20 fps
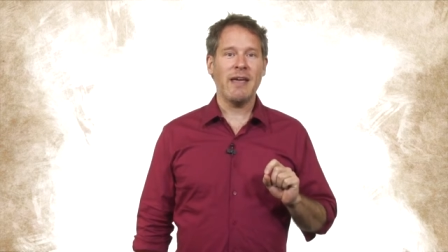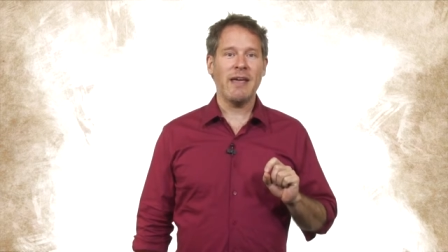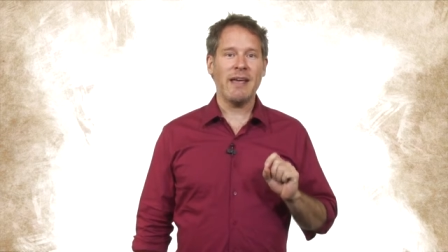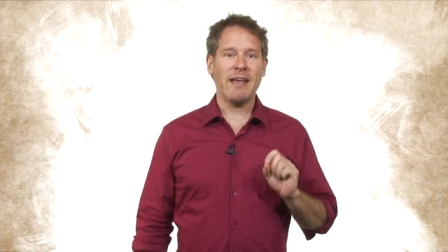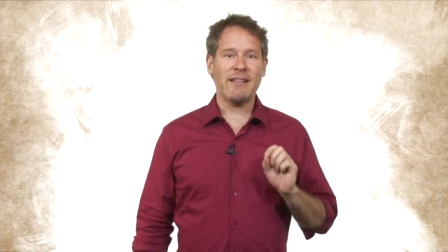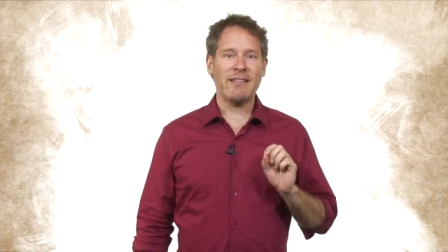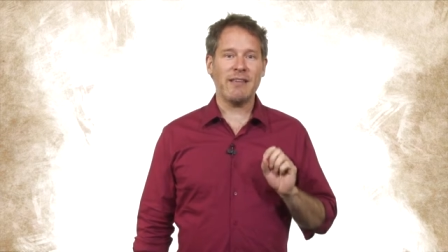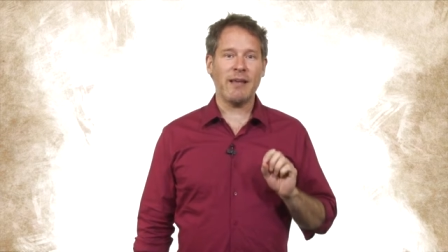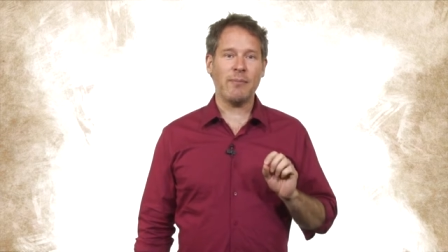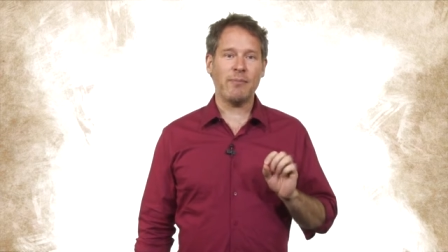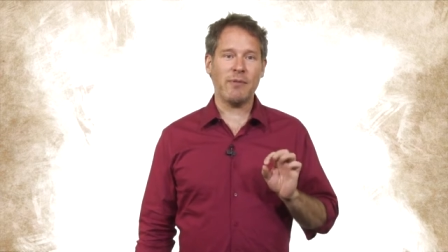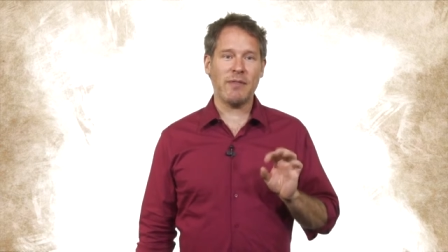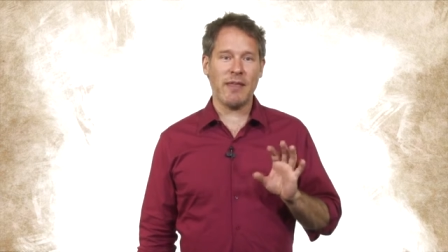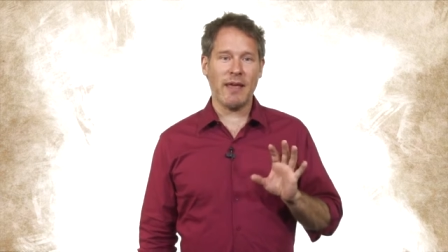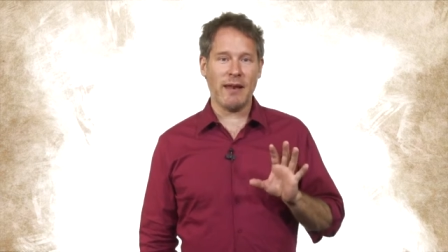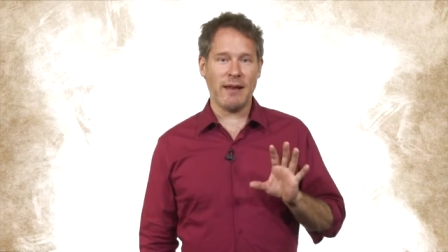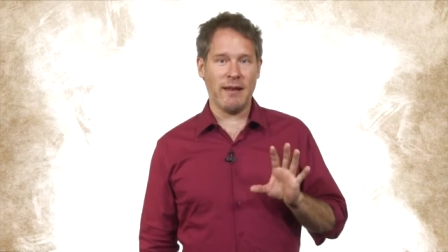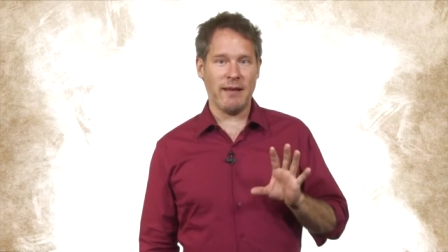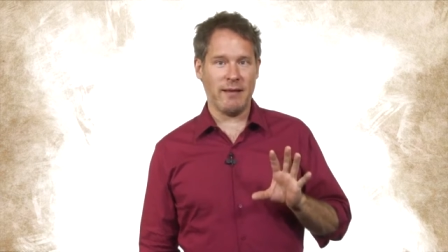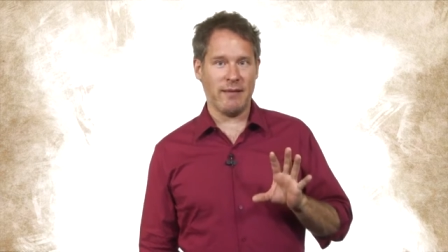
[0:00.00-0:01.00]
except
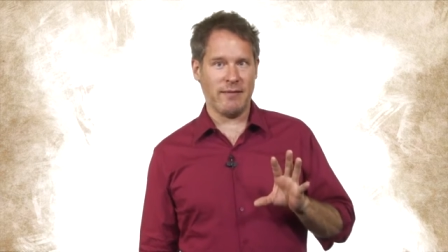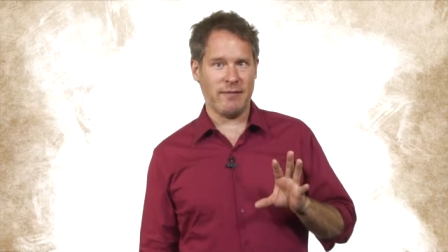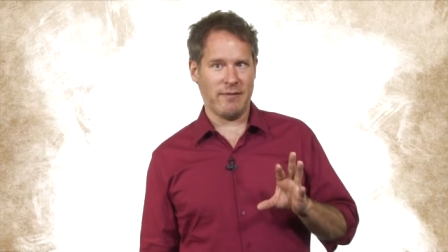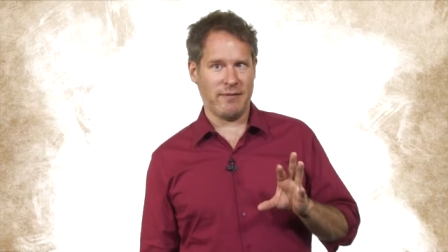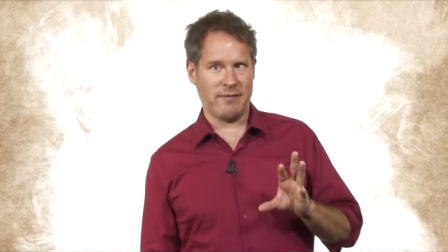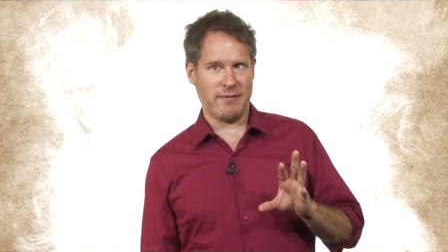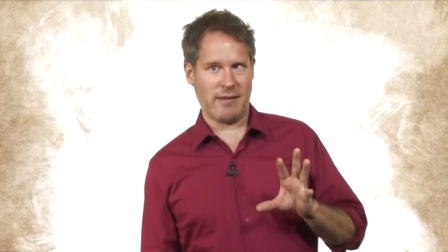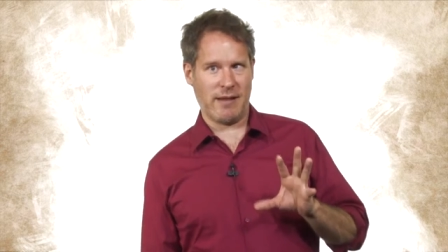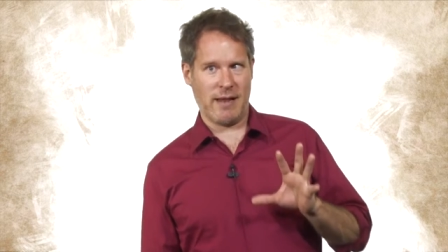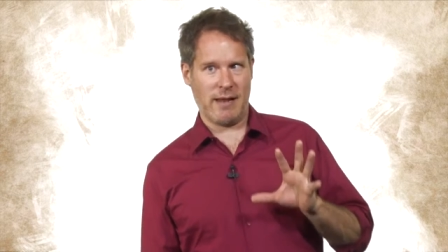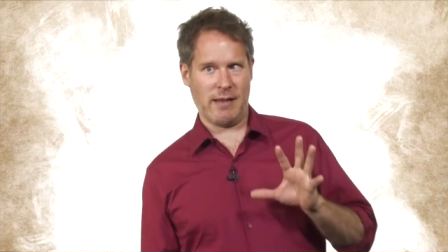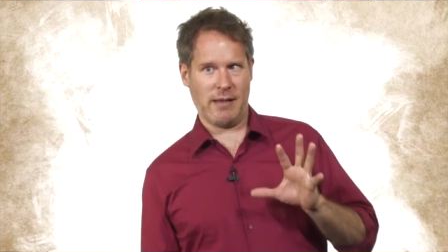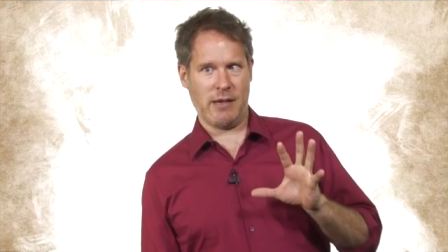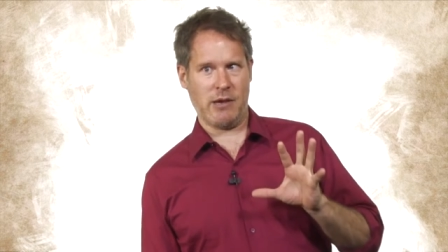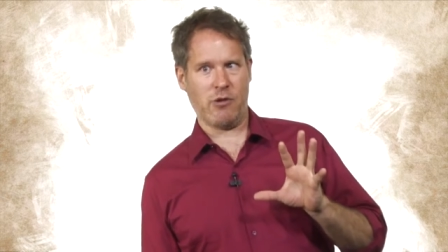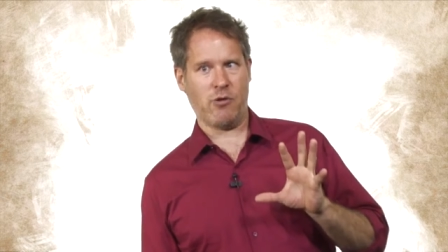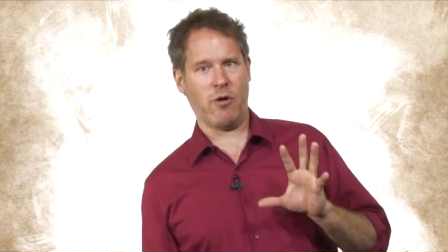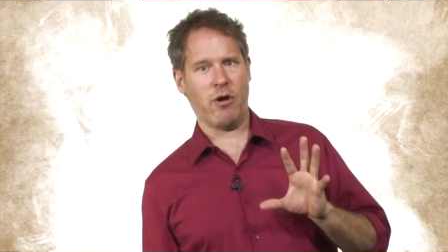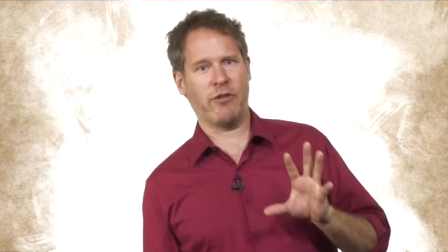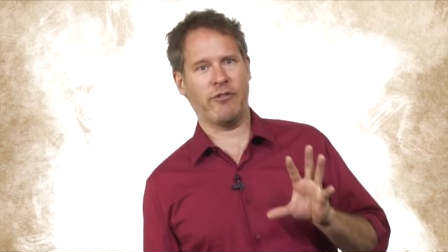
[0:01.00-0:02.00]
that he's slightly
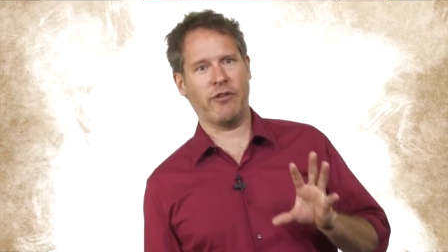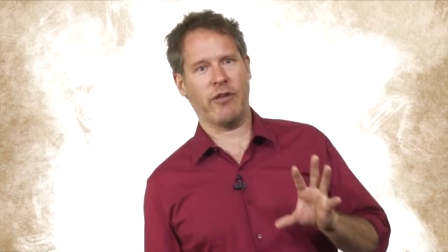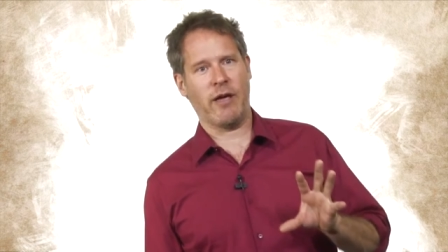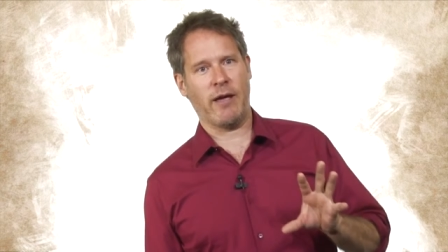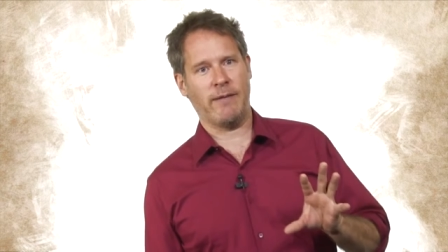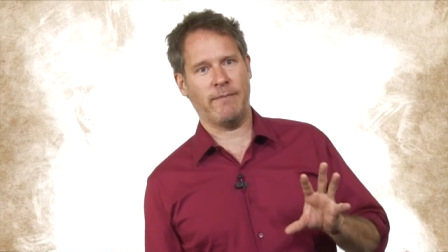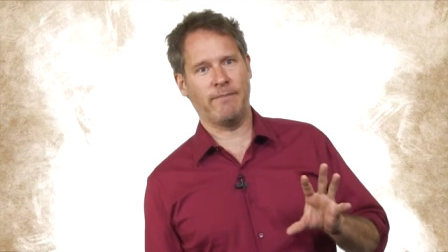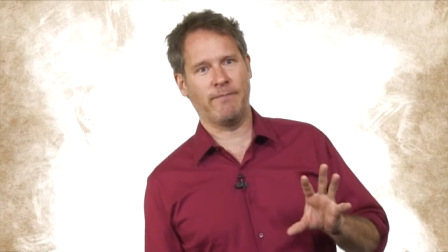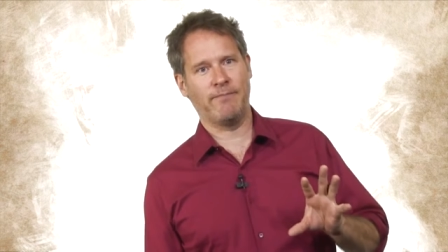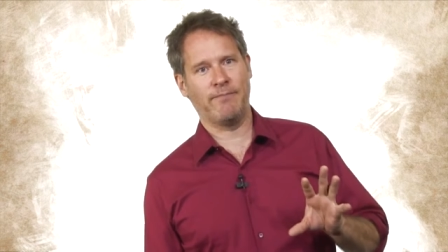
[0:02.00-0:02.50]
cross eyed.